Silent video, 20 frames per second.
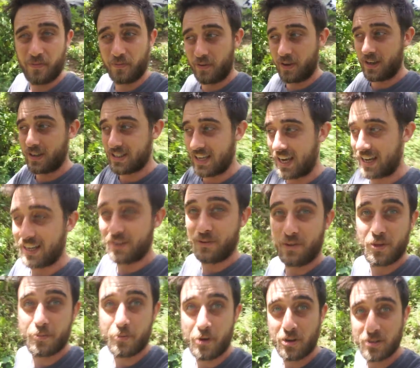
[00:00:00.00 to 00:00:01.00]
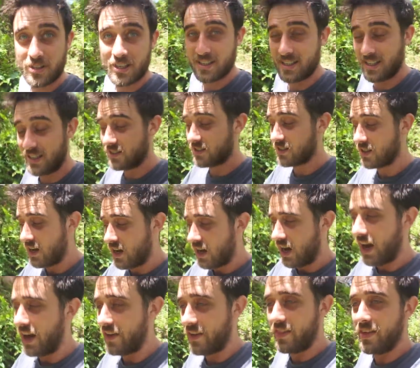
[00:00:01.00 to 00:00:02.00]
exactly what the process is.
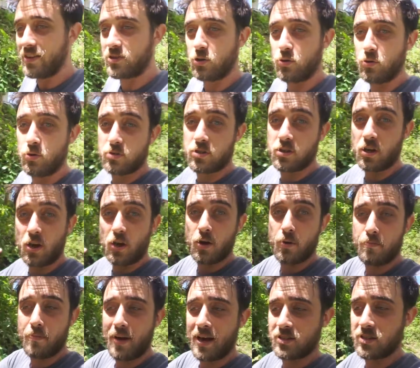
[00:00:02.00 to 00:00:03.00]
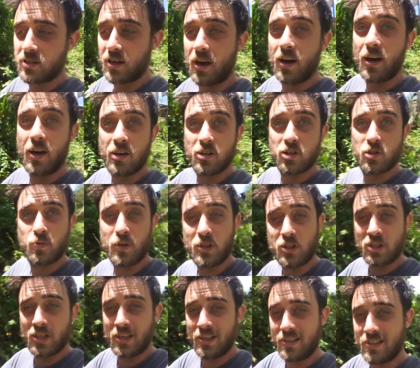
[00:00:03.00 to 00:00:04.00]
And then there's also massage,
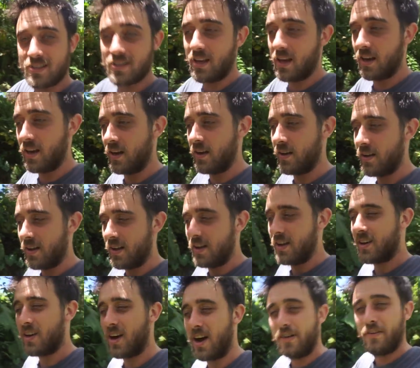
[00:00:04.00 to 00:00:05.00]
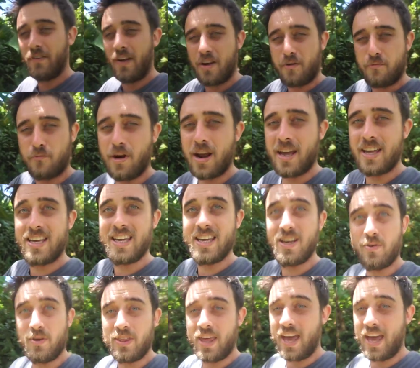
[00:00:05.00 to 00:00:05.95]
which is the kind of like Reiki with